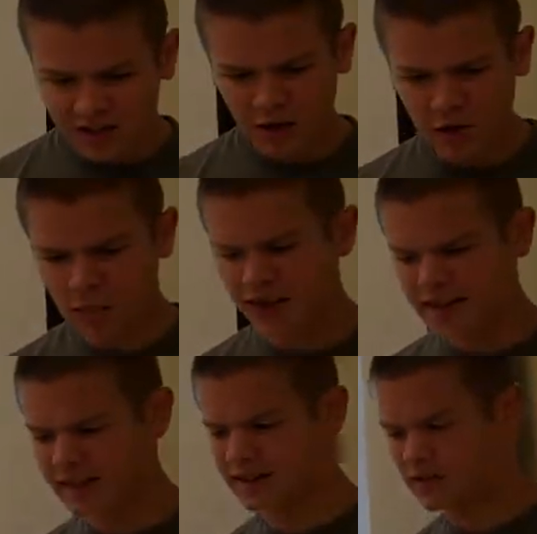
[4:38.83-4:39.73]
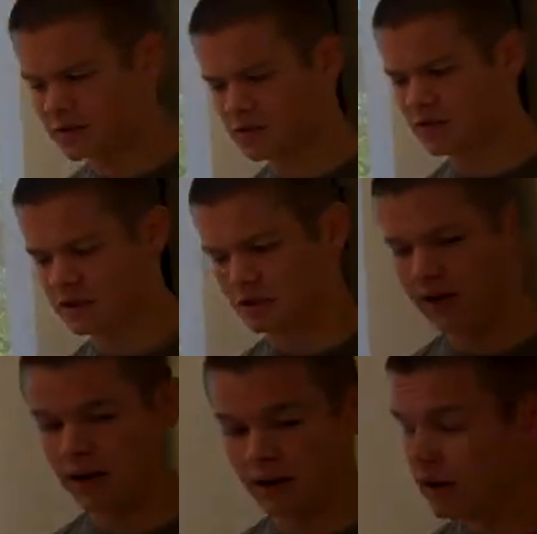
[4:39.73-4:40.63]
So basic essentials are just
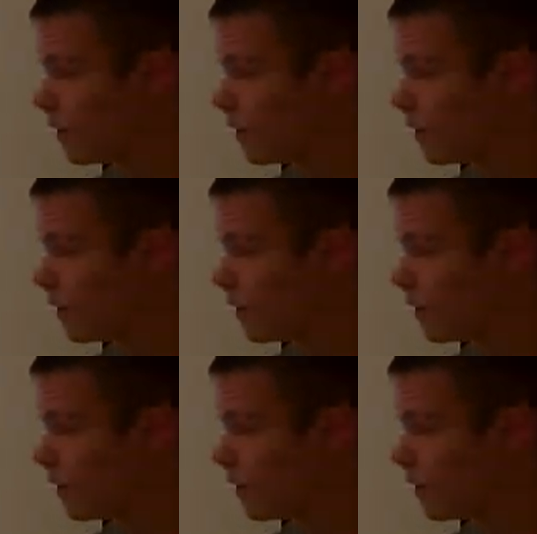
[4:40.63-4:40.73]
that.